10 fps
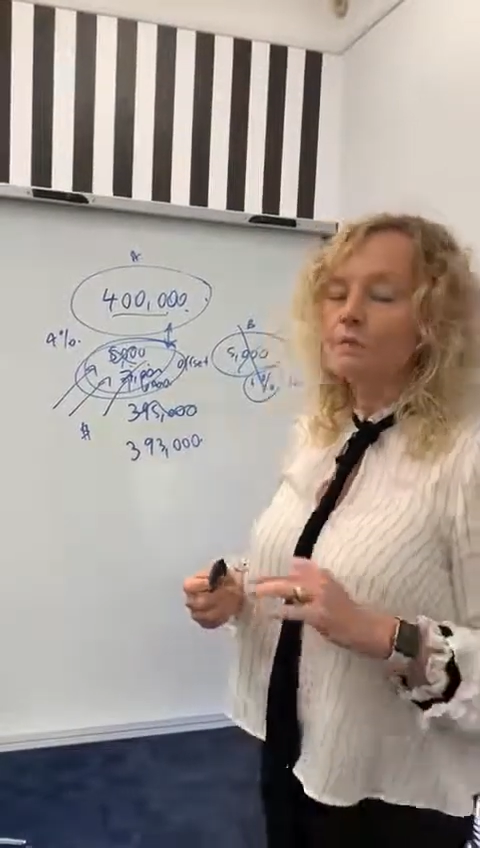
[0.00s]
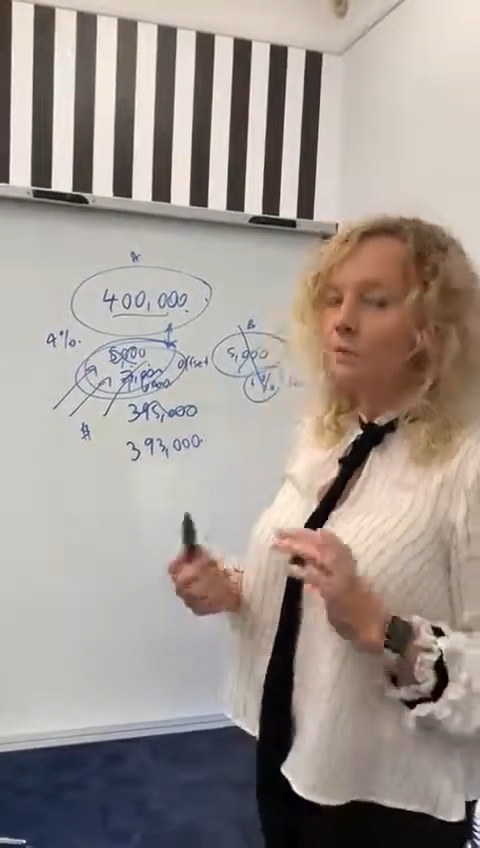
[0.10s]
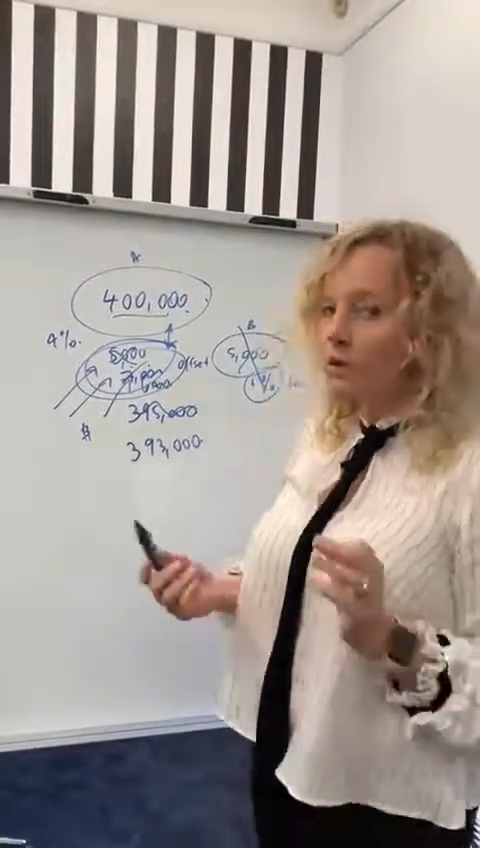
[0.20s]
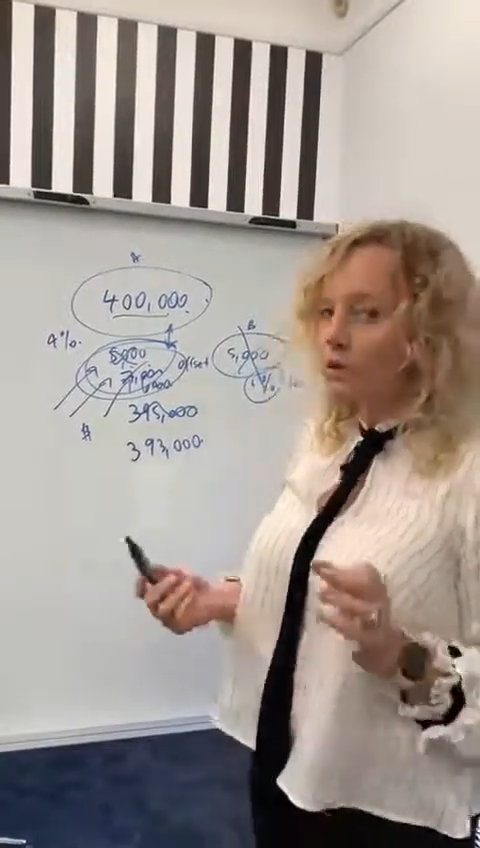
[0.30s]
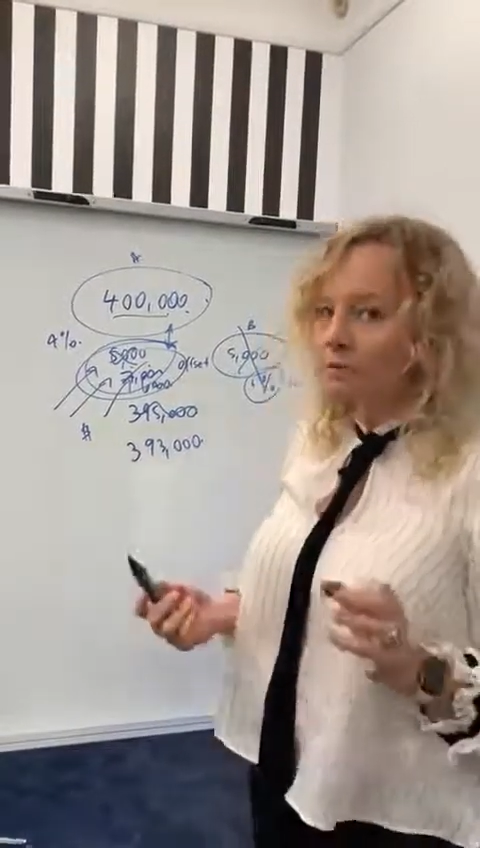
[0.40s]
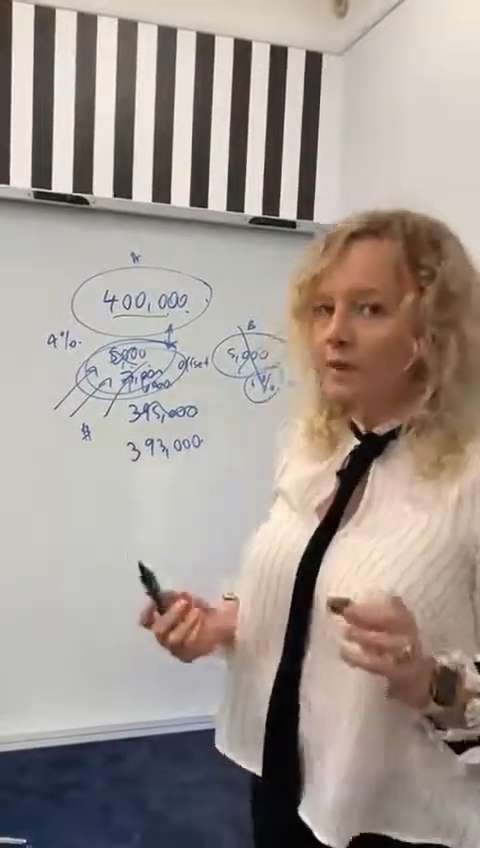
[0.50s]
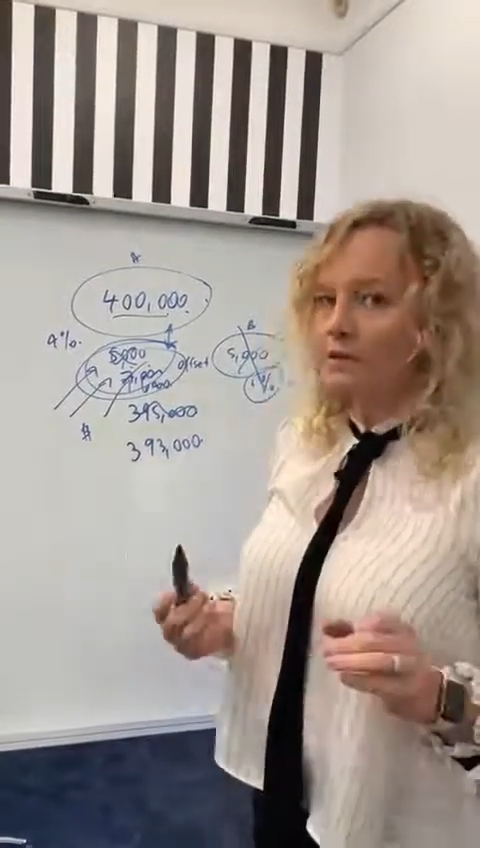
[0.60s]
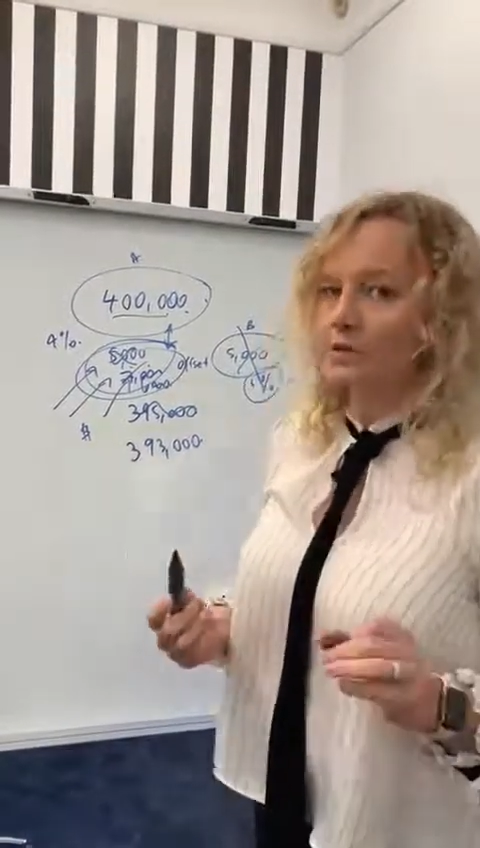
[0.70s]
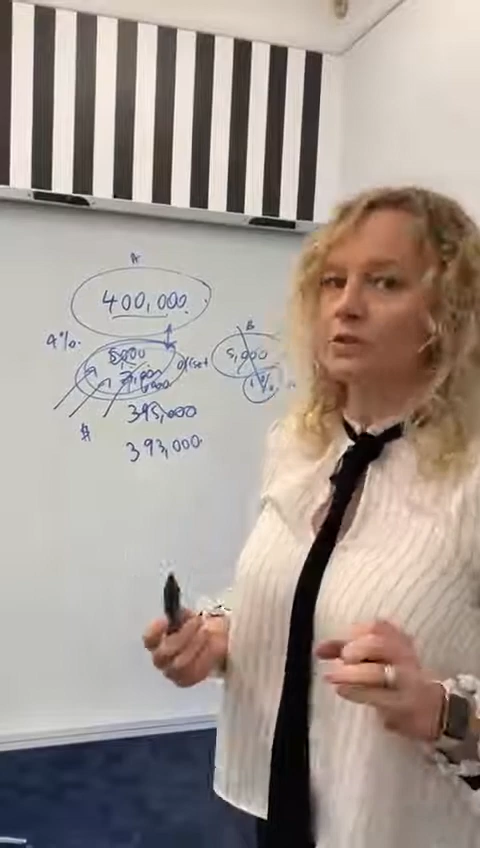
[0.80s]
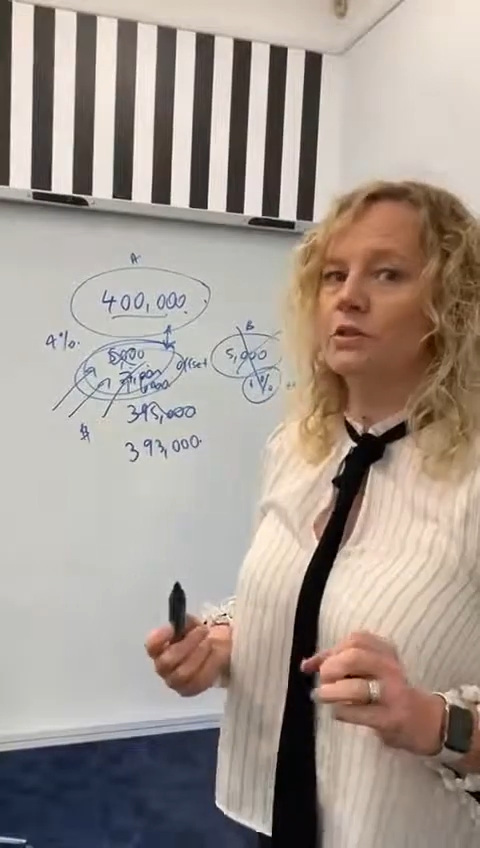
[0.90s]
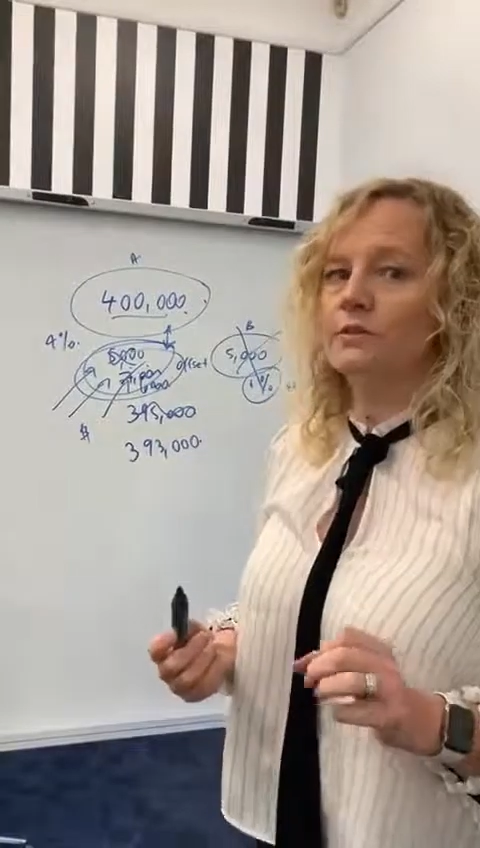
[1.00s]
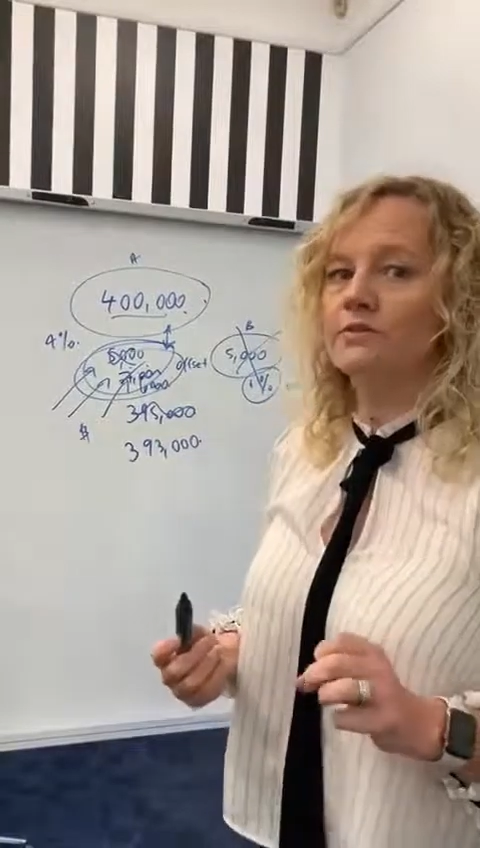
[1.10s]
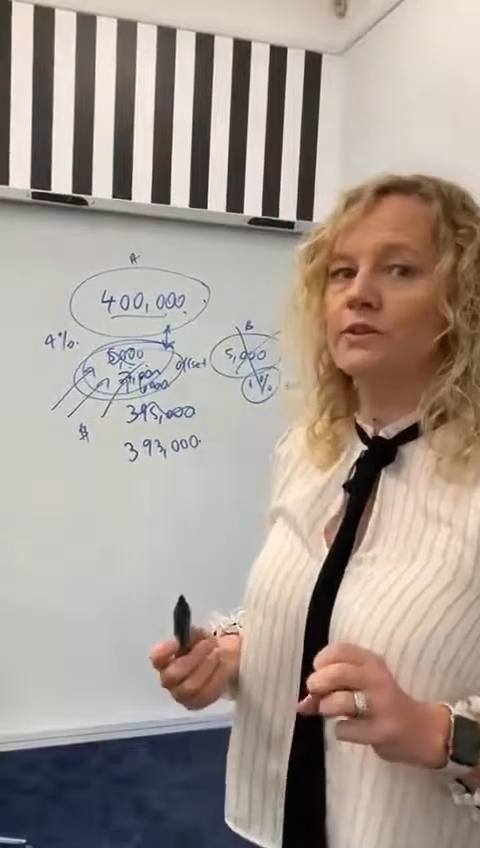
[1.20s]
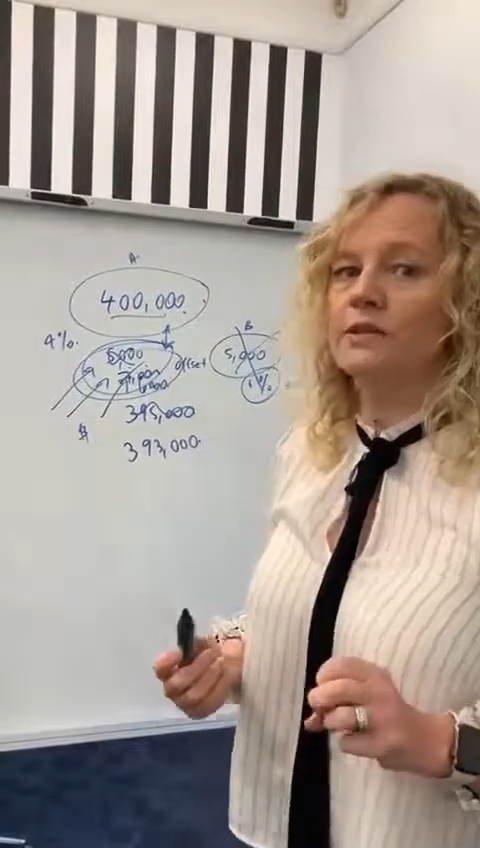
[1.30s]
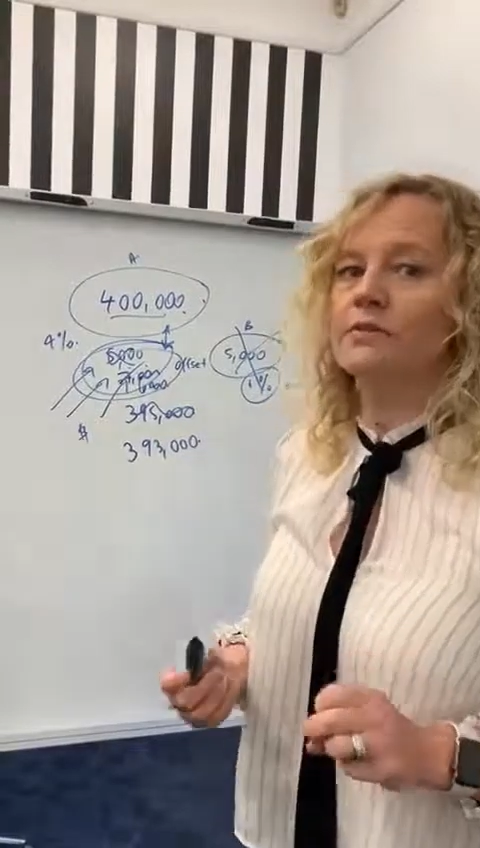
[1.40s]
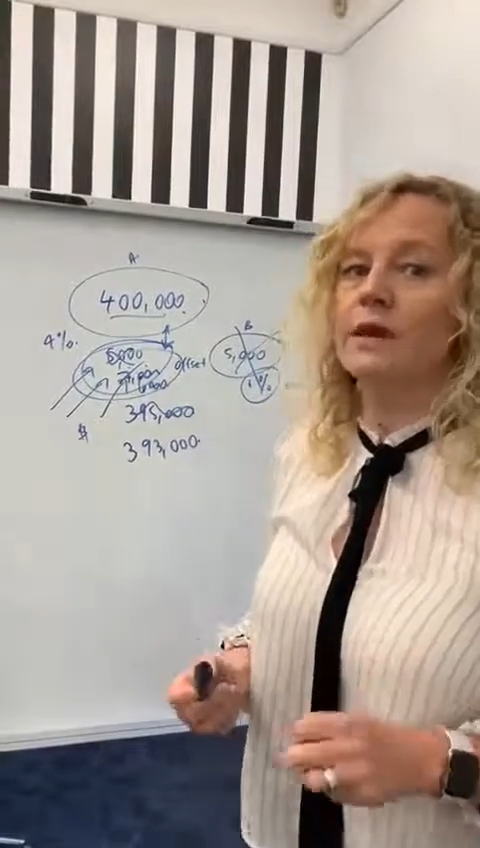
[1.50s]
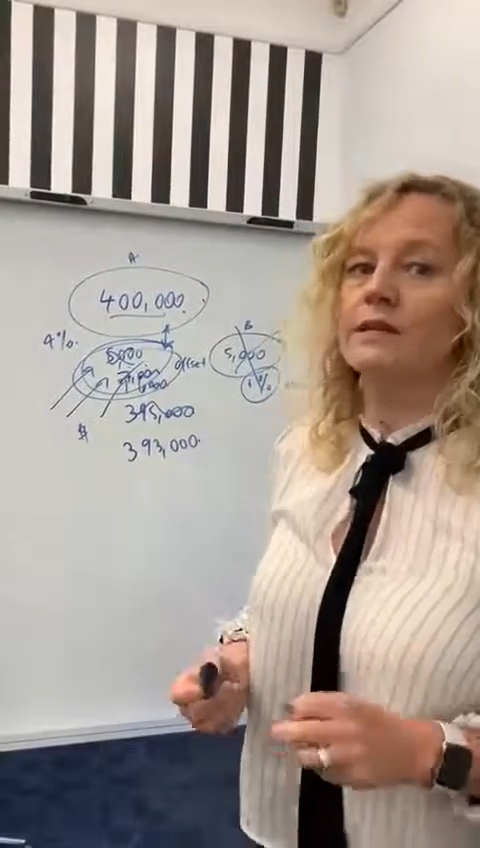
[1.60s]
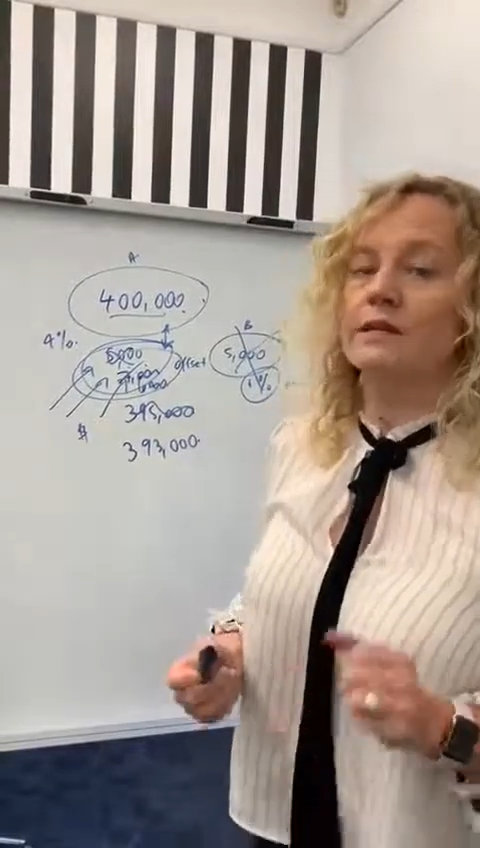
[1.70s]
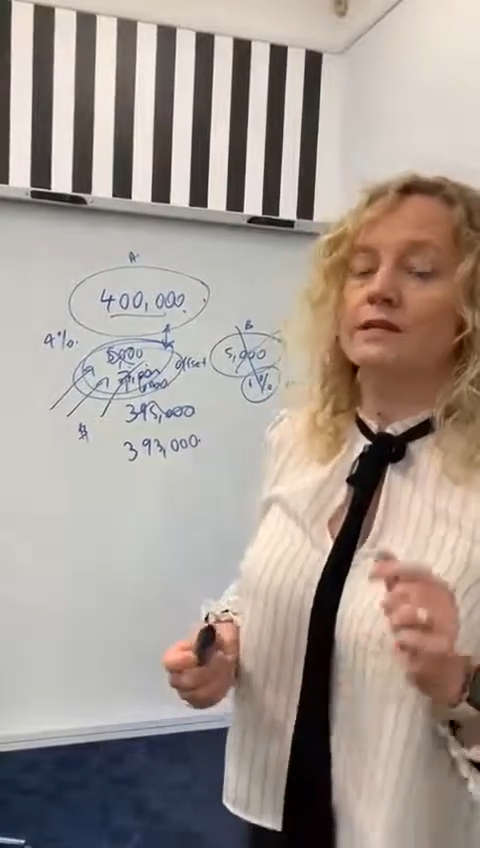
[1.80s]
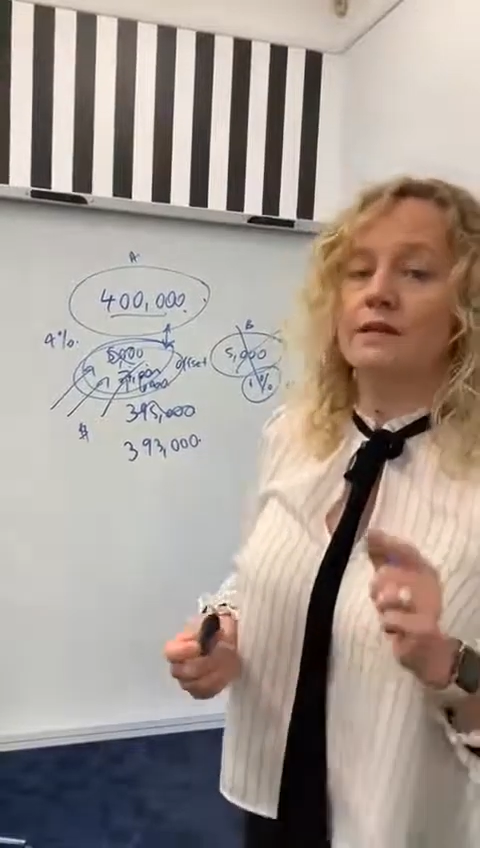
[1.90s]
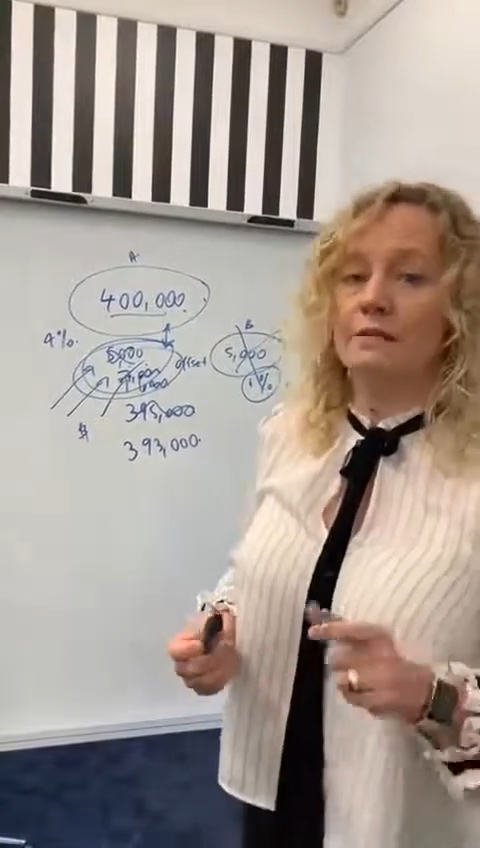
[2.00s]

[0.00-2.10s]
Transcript: Most banks don't do them on fixed rates.